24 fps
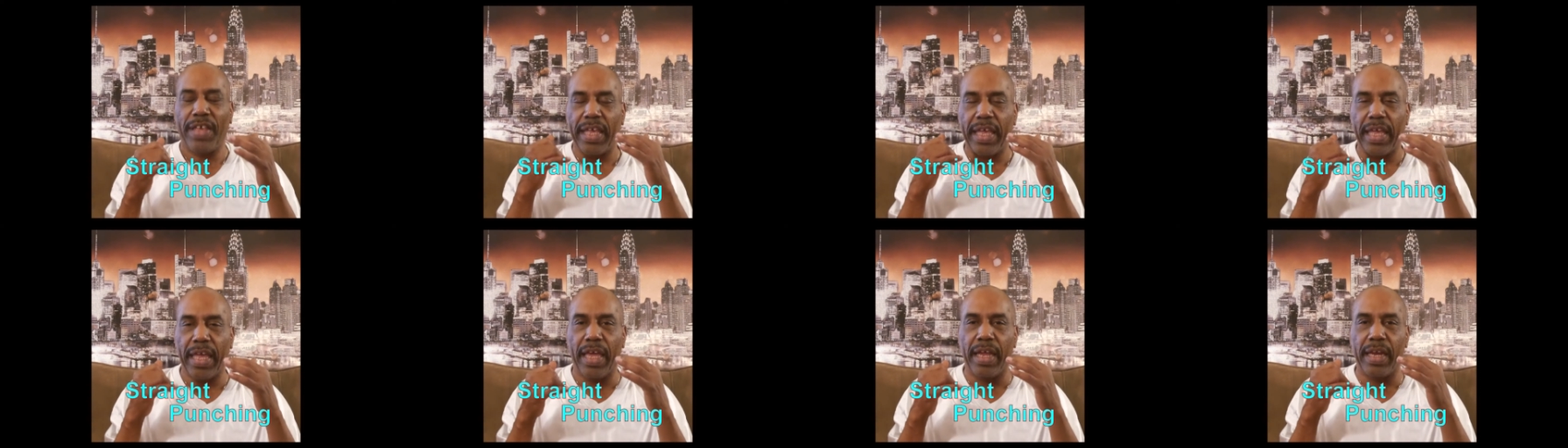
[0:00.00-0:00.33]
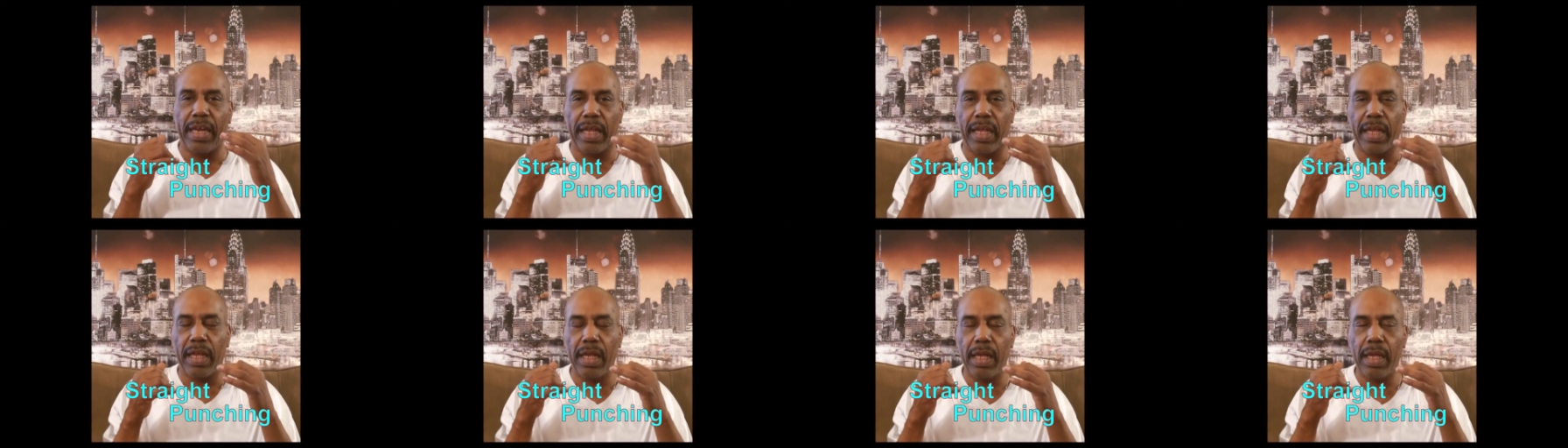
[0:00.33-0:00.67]

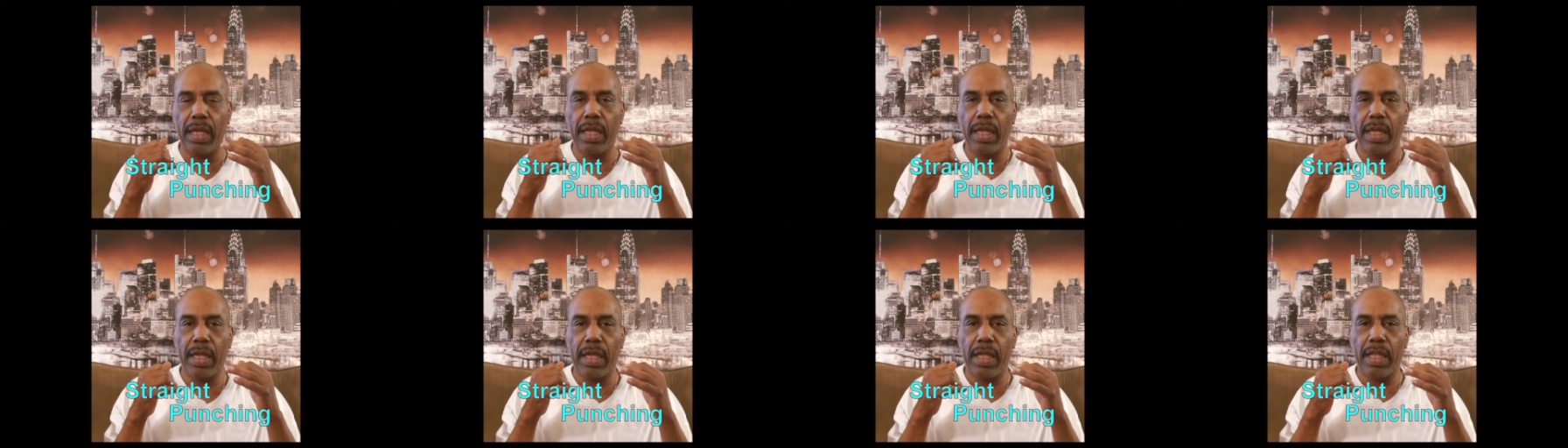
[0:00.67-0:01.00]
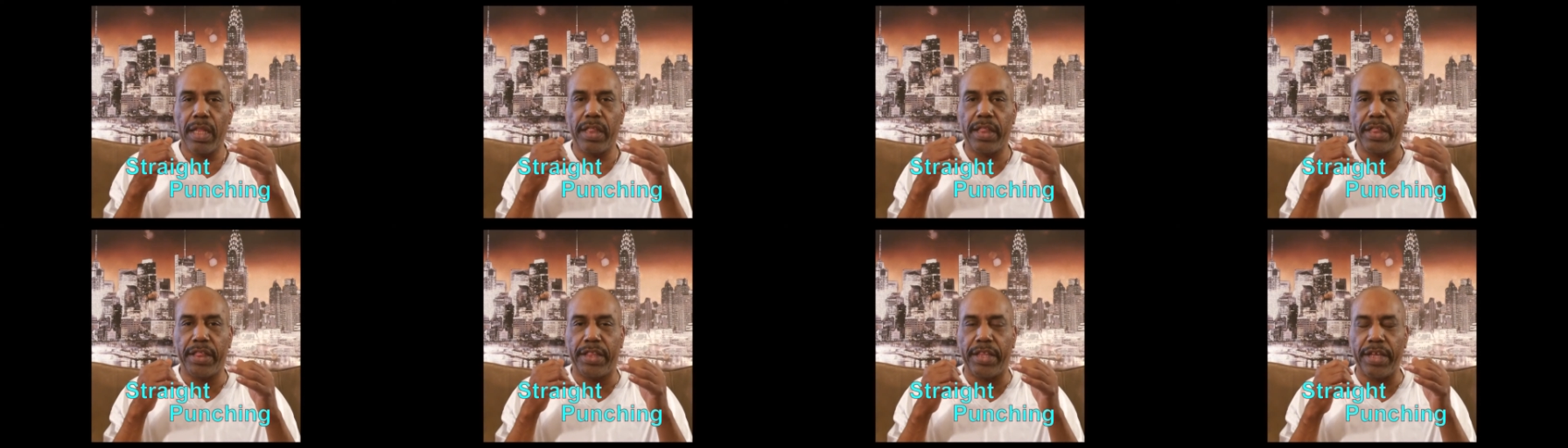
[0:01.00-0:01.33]
hitting,
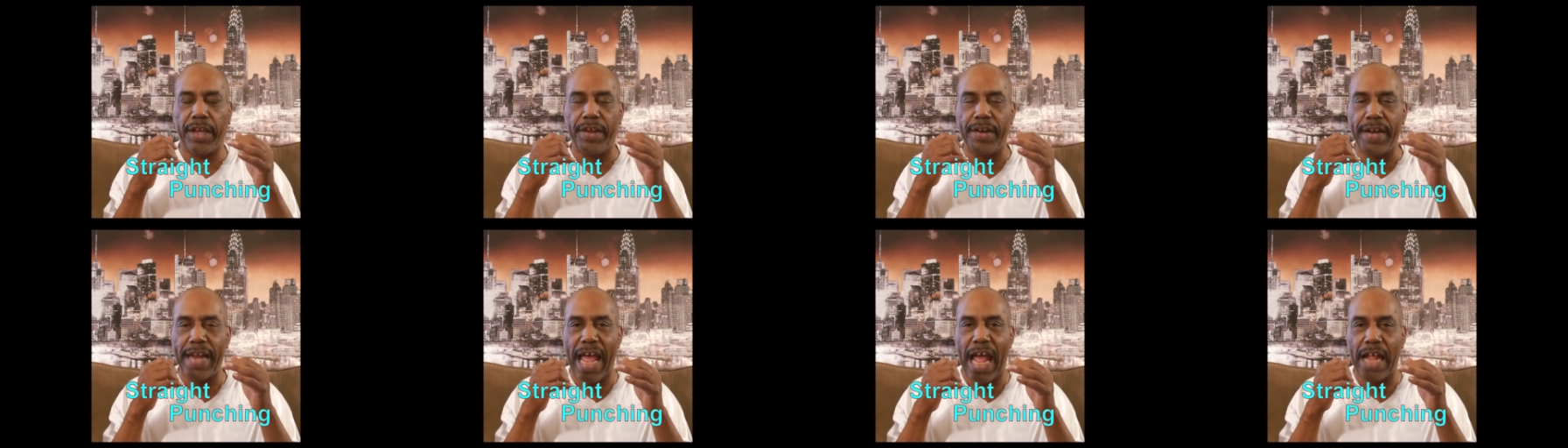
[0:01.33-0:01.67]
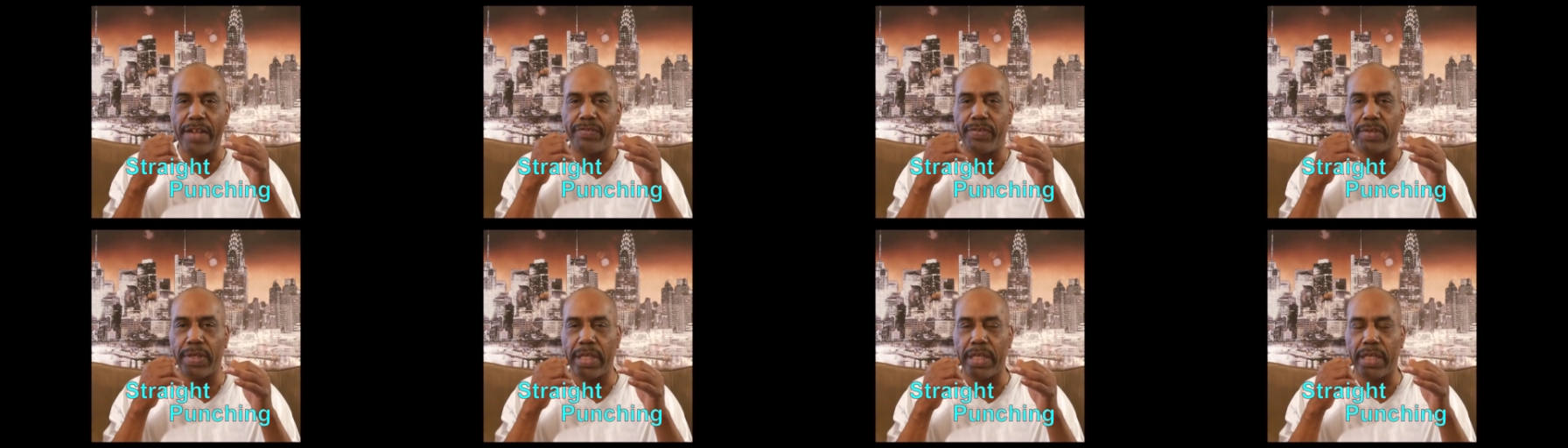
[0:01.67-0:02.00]
they're
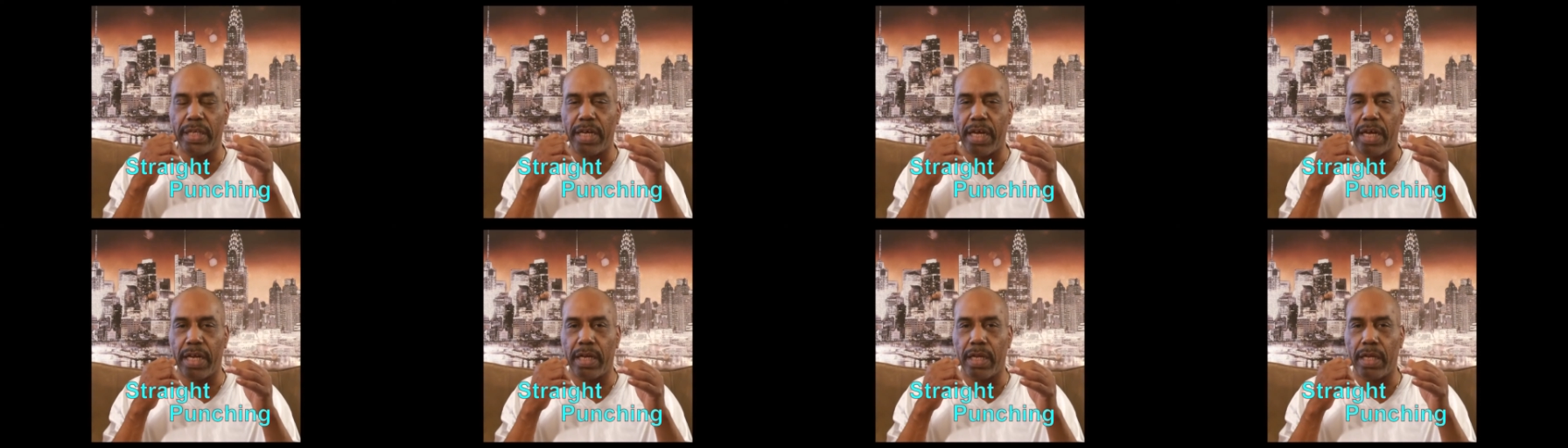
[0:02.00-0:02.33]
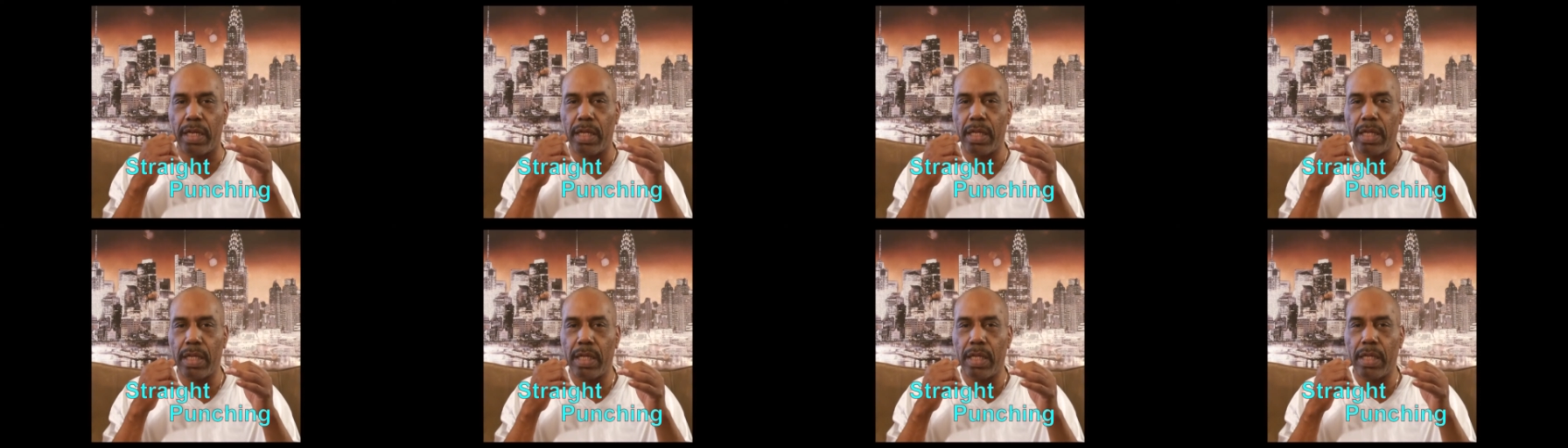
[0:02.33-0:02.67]
naturally gonna